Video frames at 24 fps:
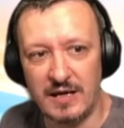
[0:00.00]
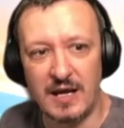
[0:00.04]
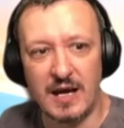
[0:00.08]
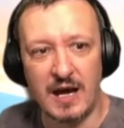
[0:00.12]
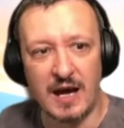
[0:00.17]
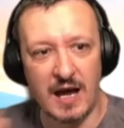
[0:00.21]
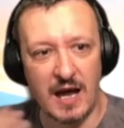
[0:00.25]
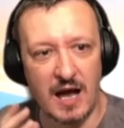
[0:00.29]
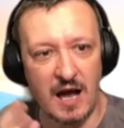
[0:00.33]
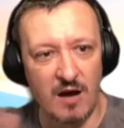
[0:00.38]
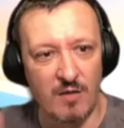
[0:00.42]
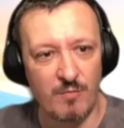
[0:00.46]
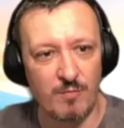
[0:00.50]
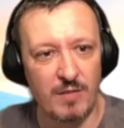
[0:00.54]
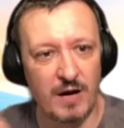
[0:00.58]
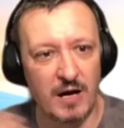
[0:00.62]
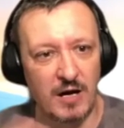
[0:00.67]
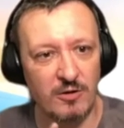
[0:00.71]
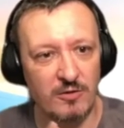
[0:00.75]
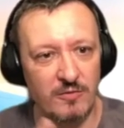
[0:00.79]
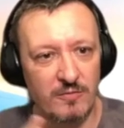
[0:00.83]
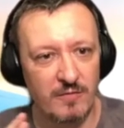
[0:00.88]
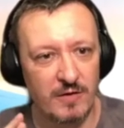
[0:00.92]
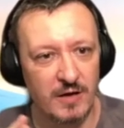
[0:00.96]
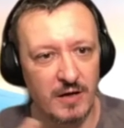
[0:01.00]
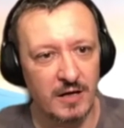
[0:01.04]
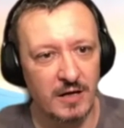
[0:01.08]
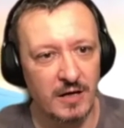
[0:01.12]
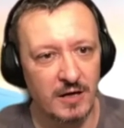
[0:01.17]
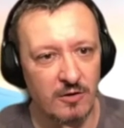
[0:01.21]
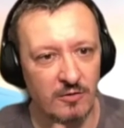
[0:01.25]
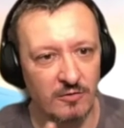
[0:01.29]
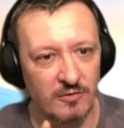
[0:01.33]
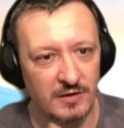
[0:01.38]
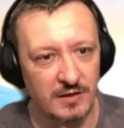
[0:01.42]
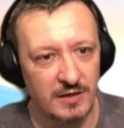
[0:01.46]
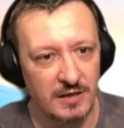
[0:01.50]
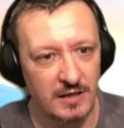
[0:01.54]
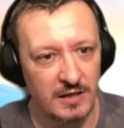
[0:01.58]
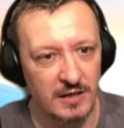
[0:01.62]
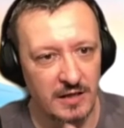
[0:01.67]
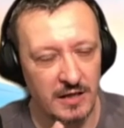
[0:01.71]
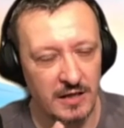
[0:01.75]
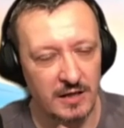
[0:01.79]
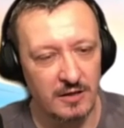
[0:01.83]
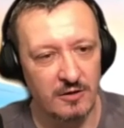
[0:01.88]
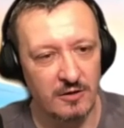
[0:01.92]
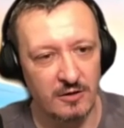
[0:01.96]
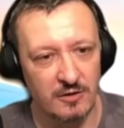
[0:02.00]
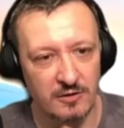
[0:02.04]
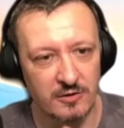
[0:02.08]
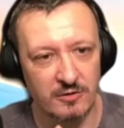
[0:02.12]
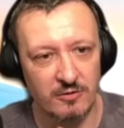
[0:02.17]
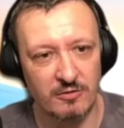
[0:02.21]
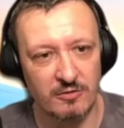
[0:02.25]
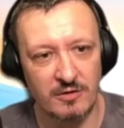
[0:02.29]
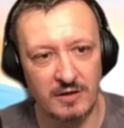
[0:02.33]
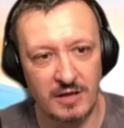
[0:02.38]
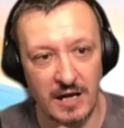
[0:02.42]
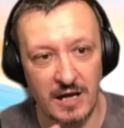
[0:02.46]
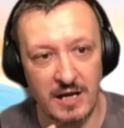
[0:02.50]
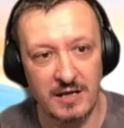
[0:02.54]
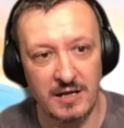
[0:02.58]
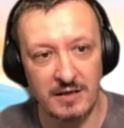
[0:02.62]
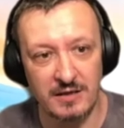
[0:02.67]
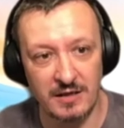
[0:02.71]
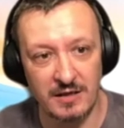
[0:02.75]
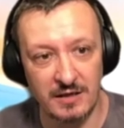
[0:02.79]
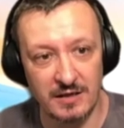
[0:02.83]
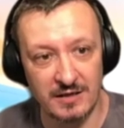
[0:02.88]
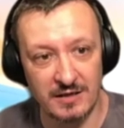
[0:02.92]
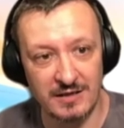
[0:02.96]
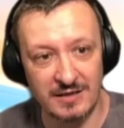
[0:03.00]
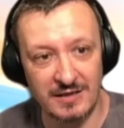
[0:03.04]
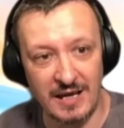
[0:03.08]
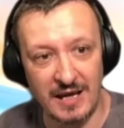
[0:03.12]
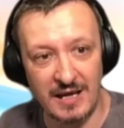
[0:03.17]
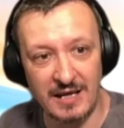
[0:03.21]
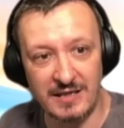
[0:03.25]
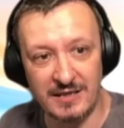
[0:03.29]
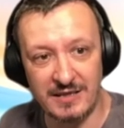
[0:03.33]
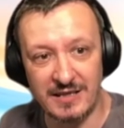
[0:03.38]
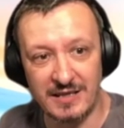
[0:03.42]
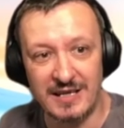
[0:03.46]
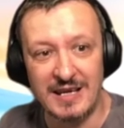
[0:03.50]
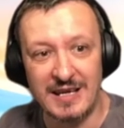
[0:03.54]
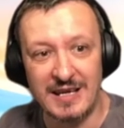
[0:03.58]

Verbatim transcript: How about we reconcile those two uh, states